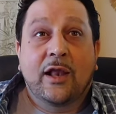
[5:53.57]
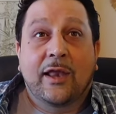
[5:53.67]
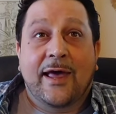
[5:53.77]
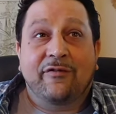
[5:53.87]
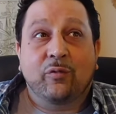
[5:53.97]

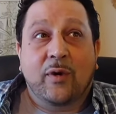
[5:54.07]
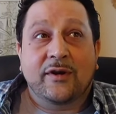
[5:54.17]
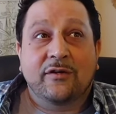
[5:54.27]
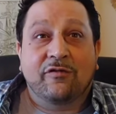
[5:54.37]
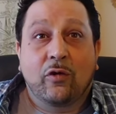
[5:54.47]
left, went
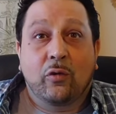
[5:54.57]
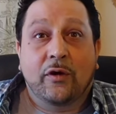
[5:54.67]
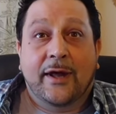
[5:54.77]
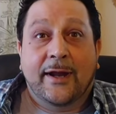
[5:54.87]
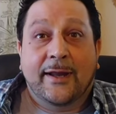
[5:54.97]
to
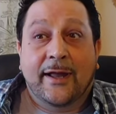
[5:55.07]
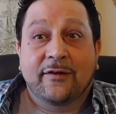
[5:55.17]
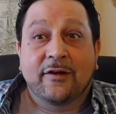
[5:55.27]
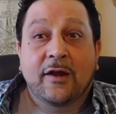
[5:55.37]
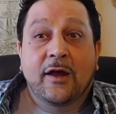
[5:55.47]
Florida, I
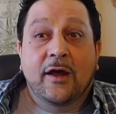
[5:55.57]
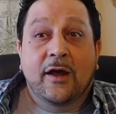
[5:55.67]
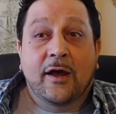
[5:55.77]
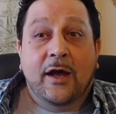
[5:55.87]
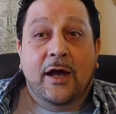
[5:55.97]
guess
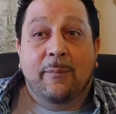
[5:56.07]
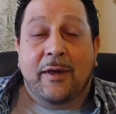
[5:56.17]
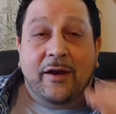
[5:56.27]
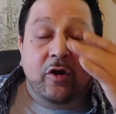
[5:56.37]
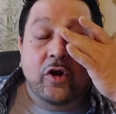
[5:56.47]
um,
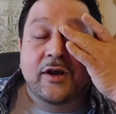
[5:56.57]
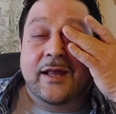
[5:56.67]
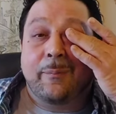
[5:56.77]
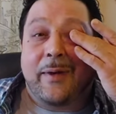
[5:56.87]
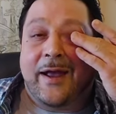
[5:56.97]
and couldn't
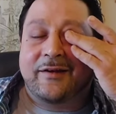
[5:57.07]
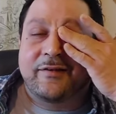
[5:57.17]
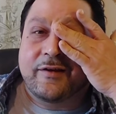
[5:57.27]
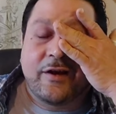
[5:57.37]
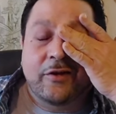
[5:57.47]
get back to
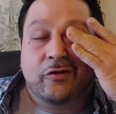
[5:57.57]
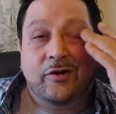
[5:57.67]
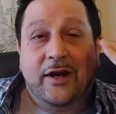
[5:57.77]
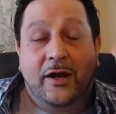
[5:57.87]
the country.